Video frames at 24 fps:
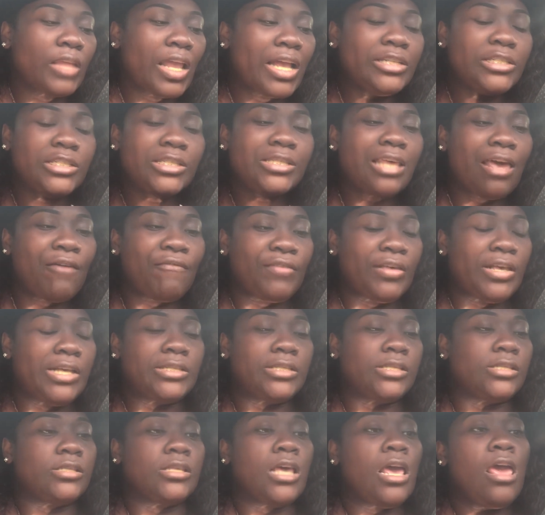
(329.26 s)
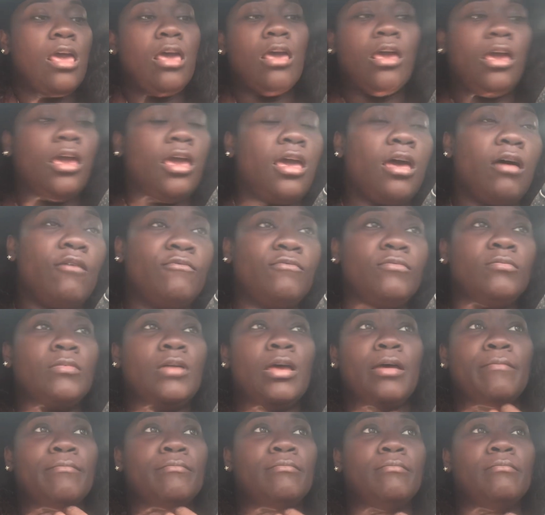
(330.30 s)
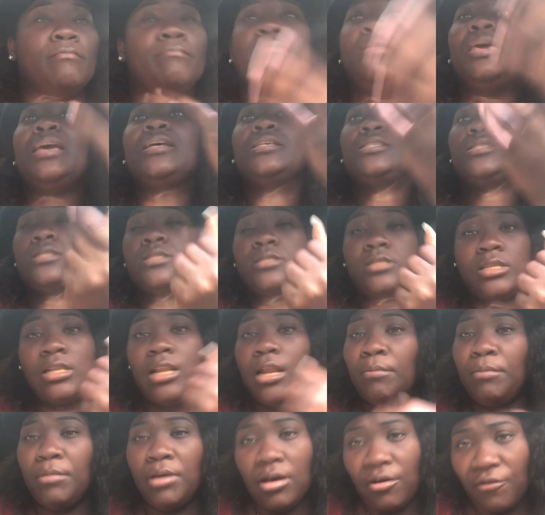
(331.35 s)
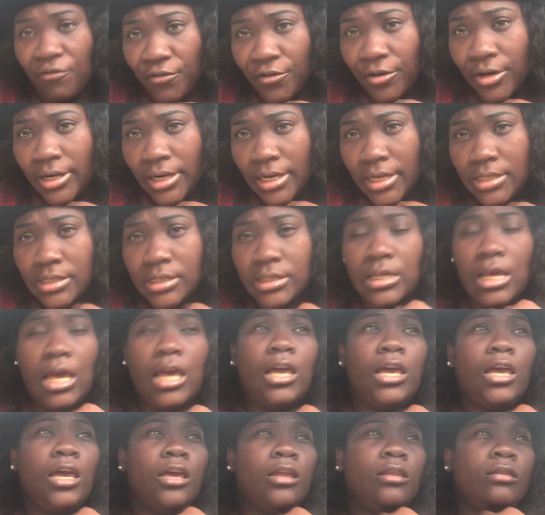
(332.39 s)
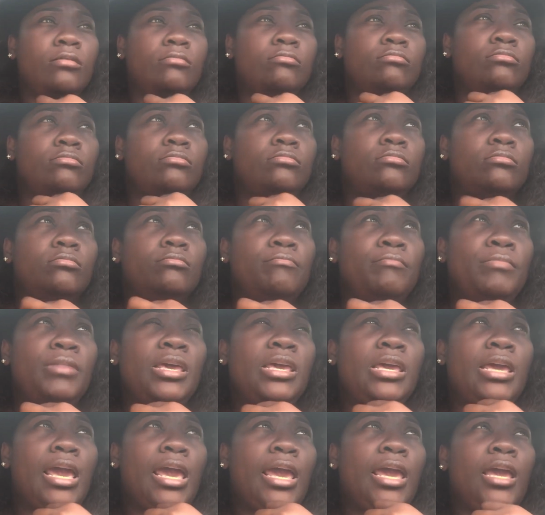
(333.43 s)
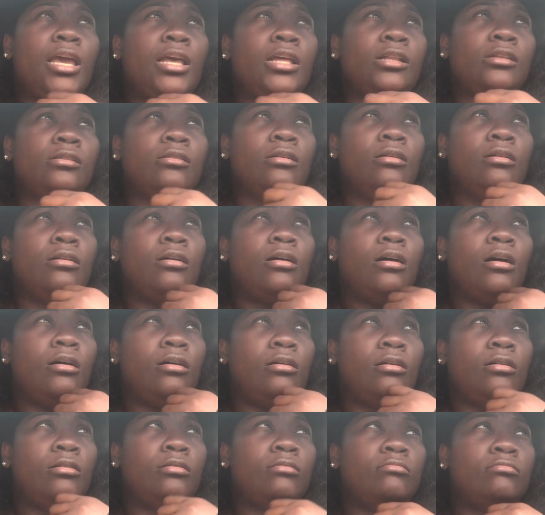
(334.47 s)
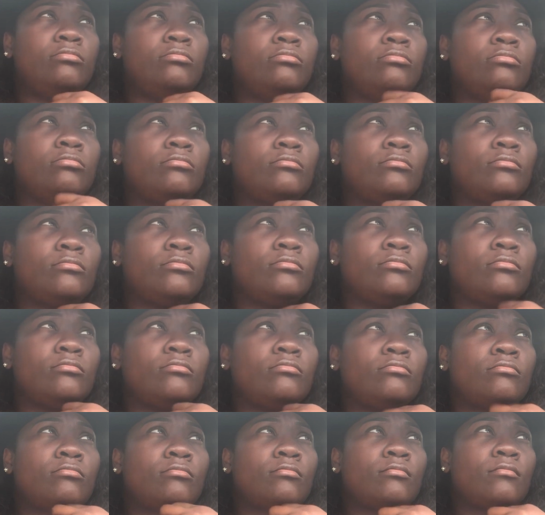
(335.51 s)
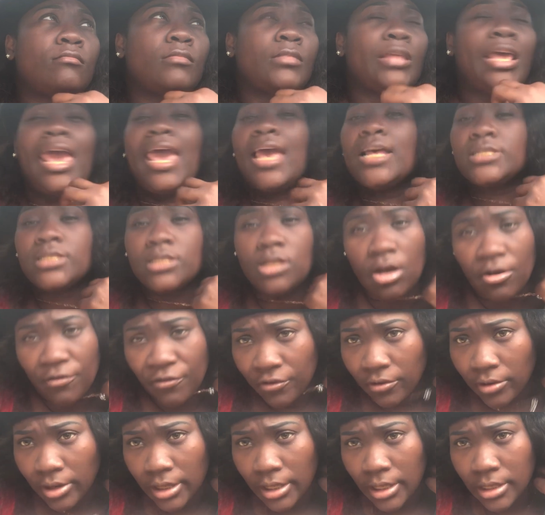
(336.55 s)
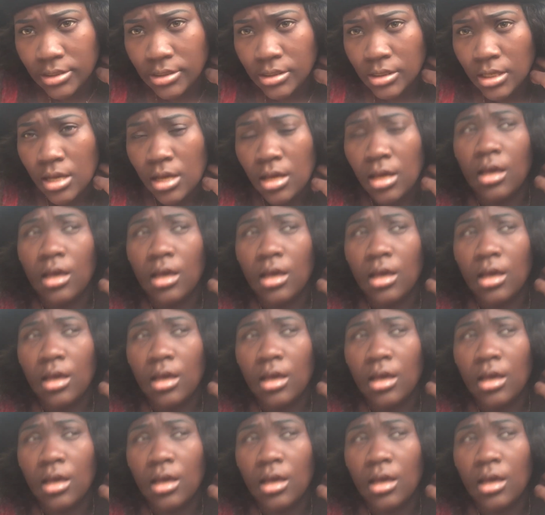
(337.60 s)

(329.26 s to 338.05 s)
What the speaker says: and just say, for instance, if me and Slimmy are friends, and me and Cassie are friends,